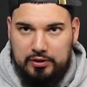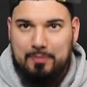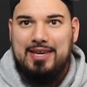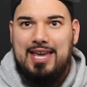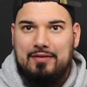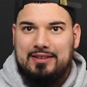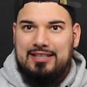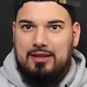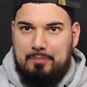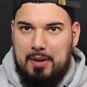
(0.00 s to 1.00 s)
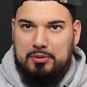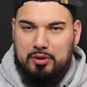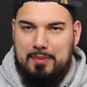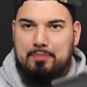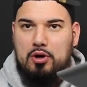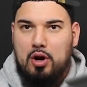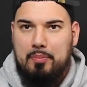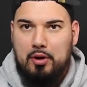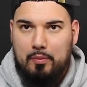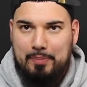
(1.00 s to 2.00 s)
to be given to the people, to be put
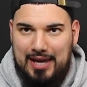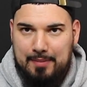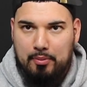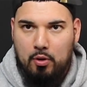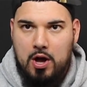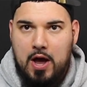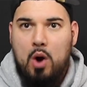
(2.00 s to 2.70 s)
up on a people.